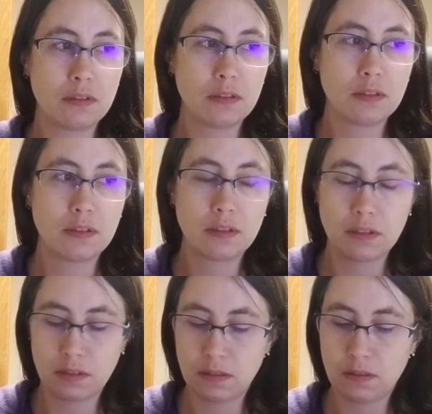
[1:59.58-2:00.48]

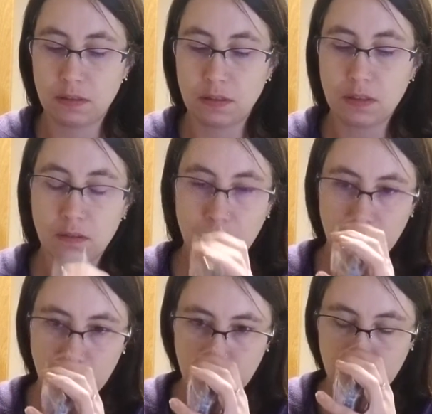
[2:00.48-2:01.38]

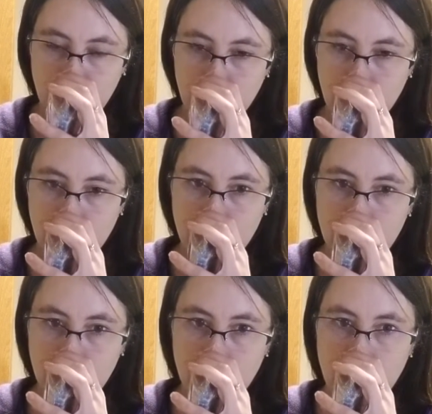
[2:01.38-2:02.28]

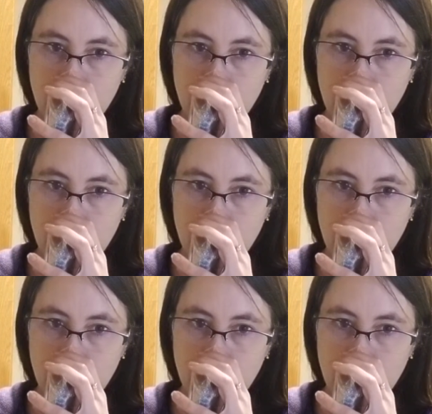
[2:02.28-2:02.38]
(silence)